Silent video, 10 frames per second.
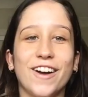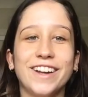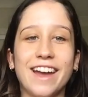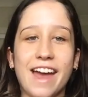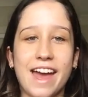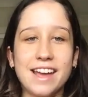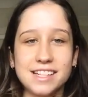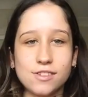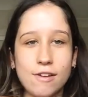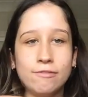
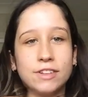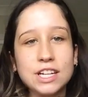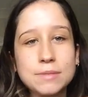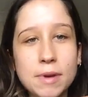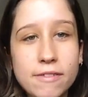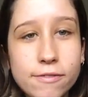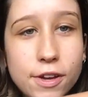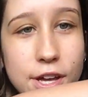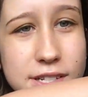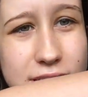Okay, so I finished my
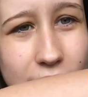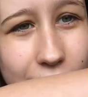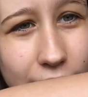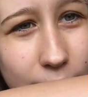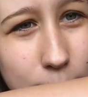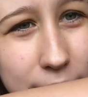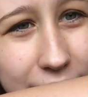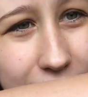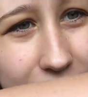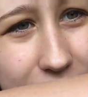first arm
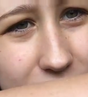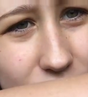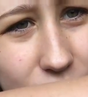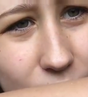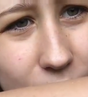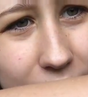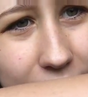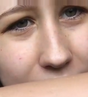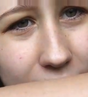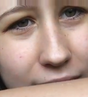and it's
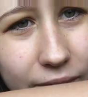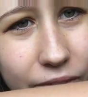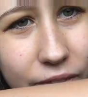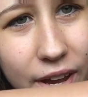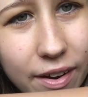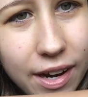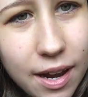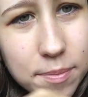looking very